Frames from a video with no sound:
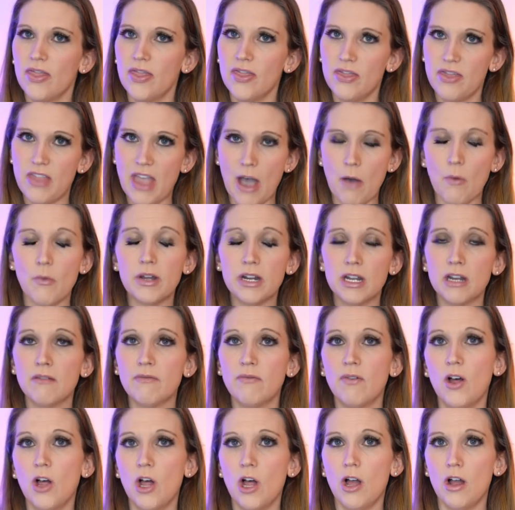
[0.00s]
that would
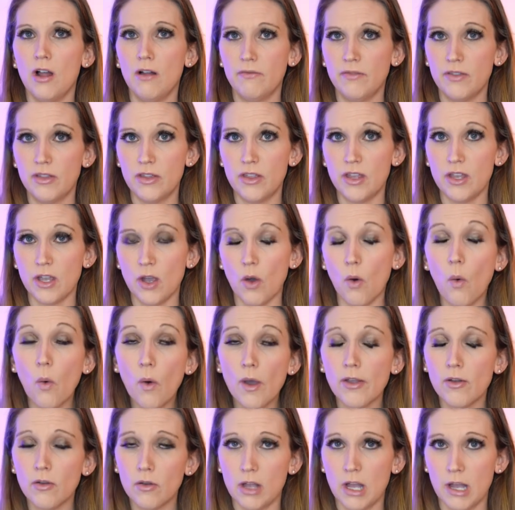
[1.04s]
involve the
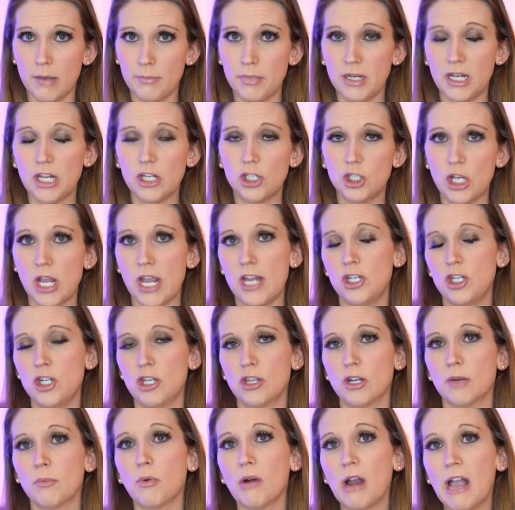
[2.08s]
oil company
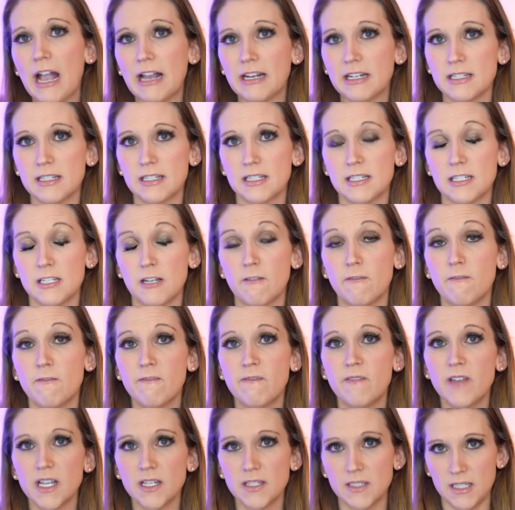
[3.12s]
changing their practices and
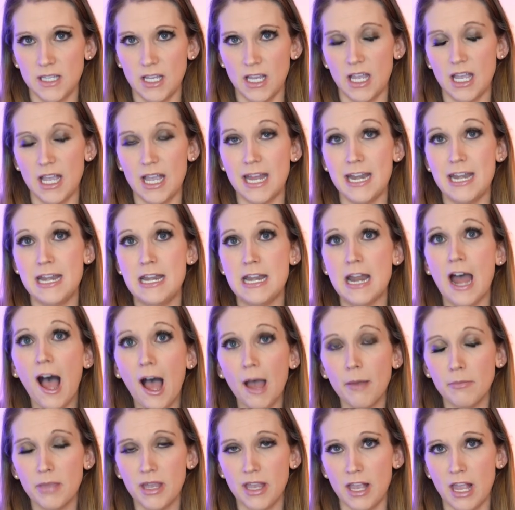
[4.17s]
fixing it and
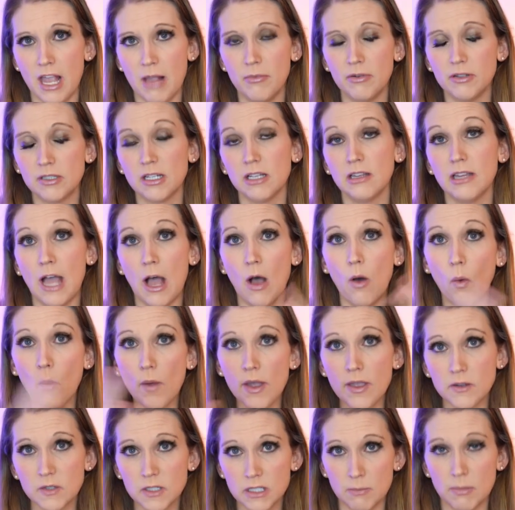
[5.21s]
not being able to let
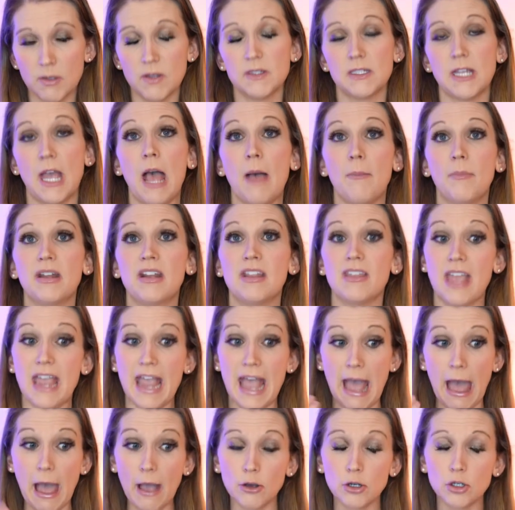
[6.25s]
oil spills happen, and they
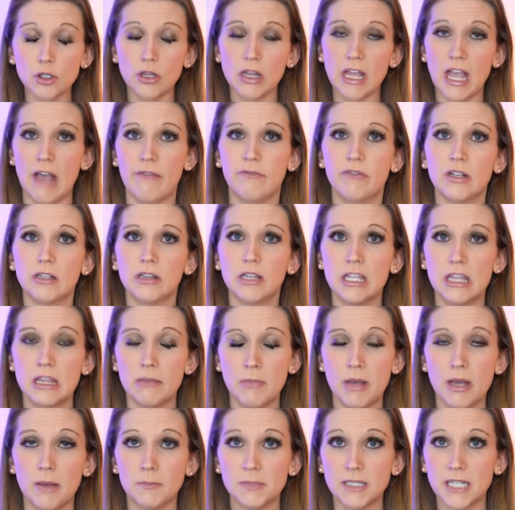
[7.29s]
actually have to clean
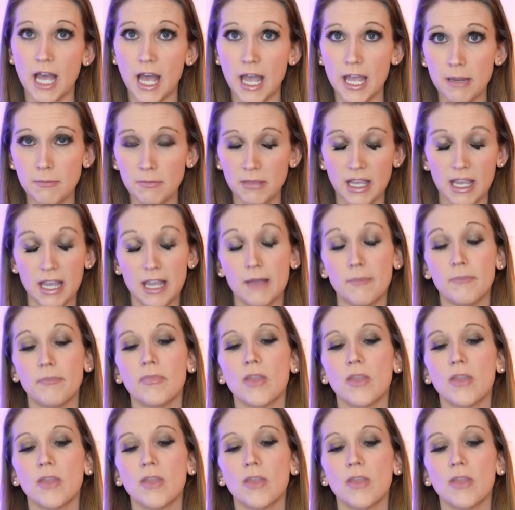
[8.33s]
them up timely.